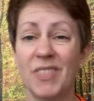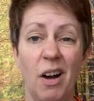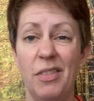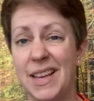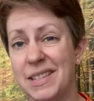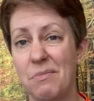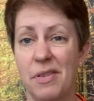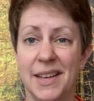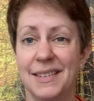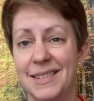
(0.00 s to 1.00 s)
Are there some
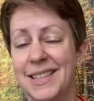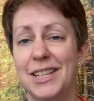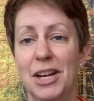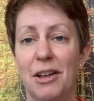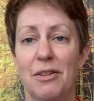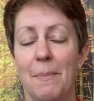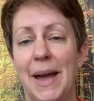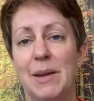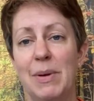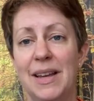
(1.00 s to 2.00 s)
things, that
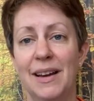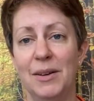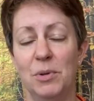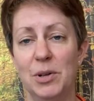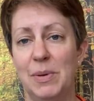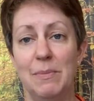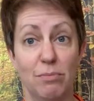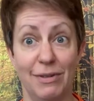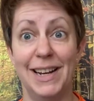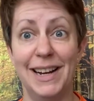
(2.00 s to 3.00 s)
maybe it would have been
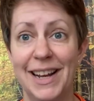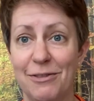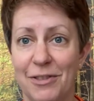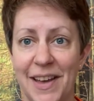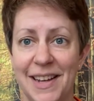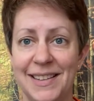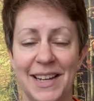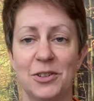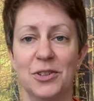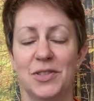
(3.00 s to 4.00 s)
brilliant if
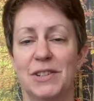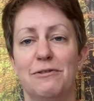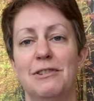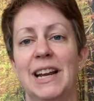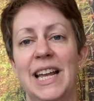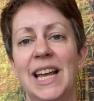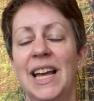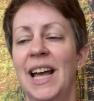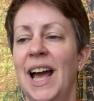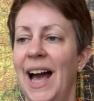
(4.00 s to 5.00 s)
they'd gone differently?
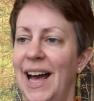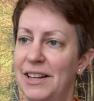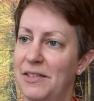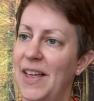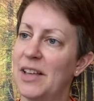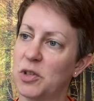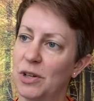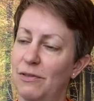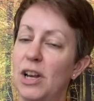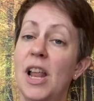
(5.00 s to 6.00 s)
And that sort
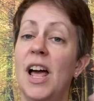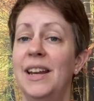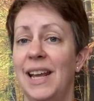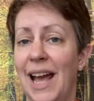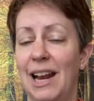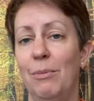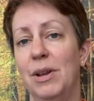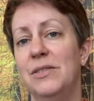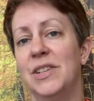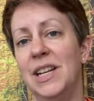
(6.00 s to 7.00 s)
of learning
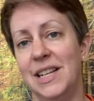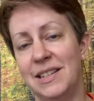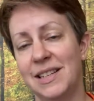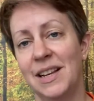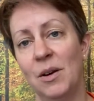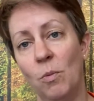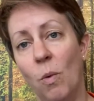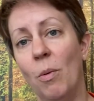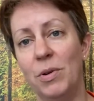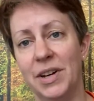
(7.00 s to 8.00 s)
element is,
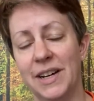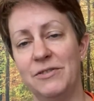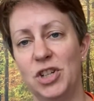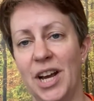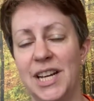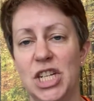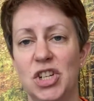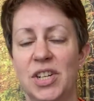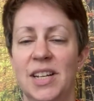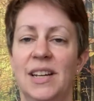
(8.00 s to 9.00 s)
what would I have changed?